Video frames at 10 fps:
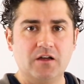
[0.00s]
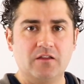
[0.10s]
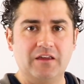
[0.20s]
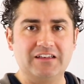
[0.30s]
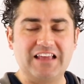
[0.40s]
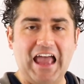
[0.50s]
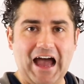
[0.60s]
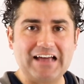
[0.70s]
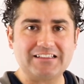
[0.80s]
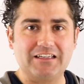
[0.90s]
that he's
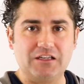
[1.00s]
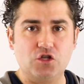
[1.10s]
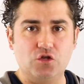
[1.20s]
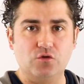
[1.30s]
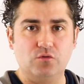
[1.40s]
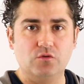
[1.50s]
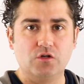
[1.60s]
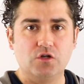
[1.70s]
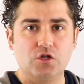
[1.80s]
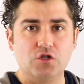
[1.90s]
asking you
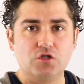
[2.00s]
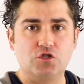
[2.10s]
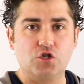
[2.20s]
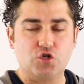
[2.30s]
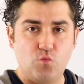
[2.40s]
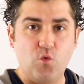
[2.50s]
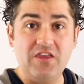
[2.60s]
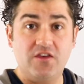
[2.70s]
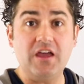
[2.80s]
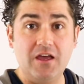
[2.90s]
to,
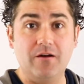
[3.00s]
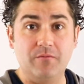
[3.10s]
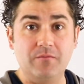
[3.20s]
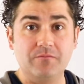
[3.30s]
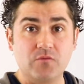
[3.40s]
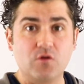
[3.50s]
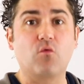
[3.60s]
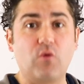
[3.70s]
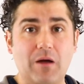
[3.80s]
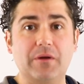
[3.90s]
with him,
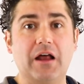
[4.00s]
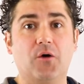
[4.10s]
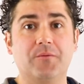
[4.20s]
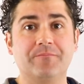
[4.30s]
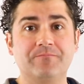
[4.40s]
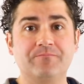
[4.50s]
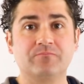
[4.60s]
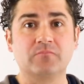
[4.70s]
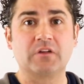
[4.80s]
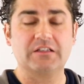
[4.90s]
rep it out?
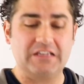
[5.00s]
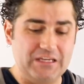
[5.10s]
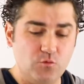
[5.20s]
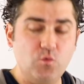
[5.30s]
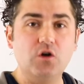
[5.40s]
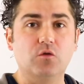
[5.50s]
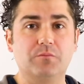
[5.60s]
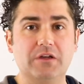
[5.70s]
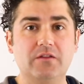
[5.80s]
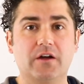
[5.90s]
Because he will
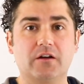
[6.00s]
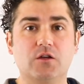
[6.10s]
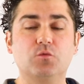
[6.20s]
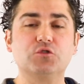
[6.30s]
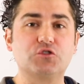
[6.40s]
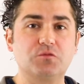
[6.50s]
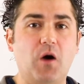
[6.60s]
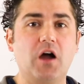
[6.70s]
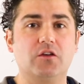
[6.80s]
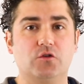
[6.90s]
be there. He will
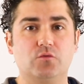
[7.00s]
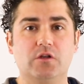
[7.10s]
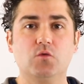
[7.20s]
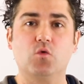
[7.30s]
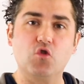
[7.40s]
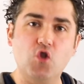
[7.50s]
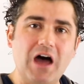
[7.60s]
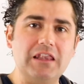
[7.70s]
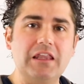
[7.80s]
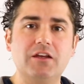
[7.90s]
spot you. He will
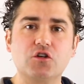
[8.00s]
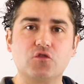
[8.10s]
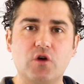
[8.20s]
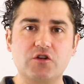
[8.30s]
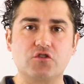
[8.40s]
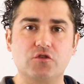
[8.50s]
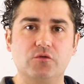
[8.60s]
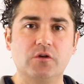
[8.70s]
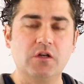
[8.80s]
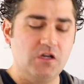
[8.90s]
not let it crush you.
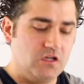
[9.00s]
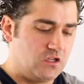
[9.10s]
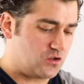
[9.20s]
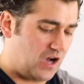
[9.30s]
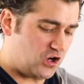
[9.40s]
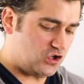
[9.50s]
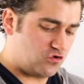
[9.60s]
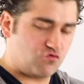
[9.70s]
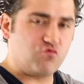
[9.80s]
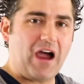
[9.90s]
So how can you
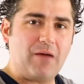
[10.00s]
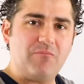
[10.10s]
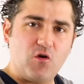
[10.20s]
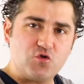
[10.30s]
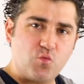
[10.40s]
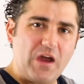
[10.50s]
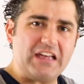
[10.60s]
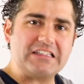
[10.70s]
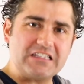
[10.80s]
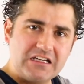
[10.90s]
grab those
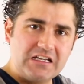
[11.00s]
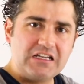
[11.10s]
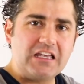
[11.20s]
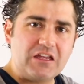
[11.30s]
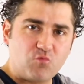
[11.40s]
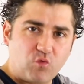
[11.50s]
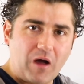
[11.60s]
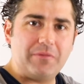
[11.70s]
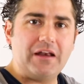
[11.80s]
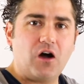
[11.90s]
weights and
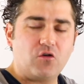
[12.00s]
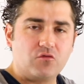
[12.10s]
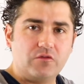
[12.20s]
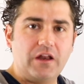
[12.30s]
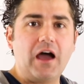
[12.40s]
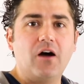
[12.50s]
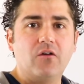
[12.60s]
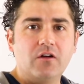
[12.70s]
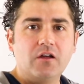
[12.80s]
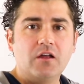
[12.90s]
rep it out now?
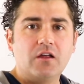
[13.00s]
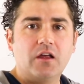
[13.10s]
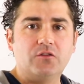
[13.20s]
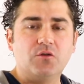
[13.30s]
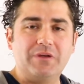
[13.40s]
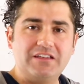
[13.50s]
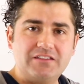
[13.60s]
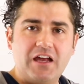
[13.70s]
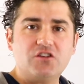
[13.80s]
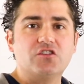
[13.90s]
And so be
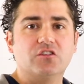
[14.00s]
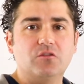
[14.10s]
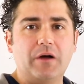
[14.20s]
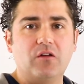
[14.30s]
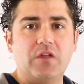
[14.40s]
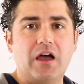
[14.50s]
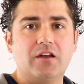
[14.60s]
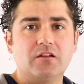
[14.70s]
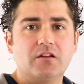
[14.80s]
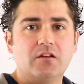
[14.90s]
intentional about
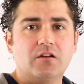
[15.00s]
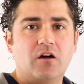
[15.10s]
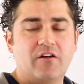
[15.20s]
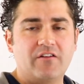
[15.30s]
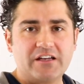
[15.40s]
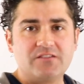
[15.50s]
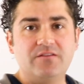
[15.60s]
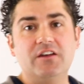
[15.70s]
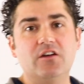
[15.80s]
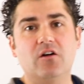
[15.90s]
that. On our next
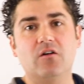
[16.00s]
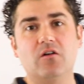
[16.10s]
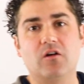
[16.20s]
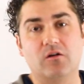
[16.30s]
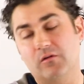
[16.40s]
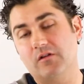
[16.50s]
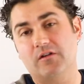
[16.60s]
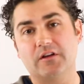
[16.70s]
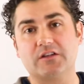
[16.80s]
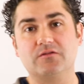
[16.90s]
video, or one of
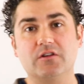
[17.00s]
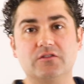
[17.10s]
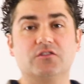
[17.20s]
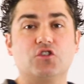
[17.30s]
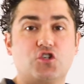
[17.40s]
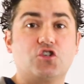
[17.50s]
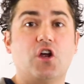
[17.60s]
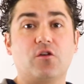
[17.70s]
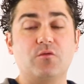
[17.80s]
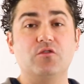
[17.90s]
our next videos, I'm going to
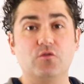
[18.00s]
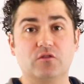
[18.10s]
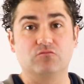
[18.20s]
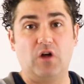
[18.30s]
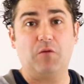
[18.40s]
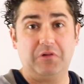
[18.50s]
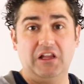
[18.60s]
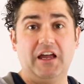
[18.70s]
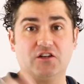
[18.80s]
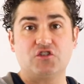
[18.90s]
share with you a
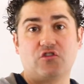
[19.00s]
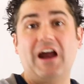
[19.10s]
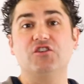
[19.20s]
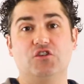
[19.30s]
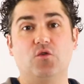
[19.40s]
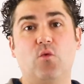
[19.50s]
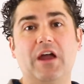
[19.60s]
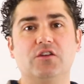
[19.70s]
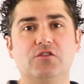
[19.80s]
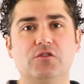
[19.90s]
plan, a strategy, a
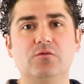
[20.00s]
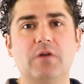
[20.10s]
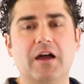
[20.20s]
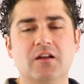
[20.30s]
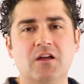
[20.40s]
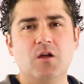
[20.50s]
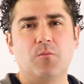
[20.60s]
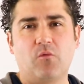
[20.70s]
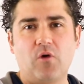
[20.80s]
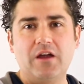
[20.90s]
way to do that.
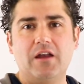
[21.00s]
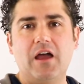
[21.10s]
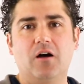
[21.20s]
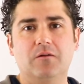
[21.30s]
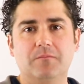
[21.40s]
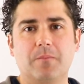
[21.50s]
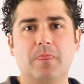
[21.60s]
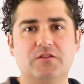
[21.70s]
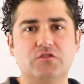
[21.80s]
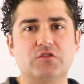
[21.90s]
But right now, this is a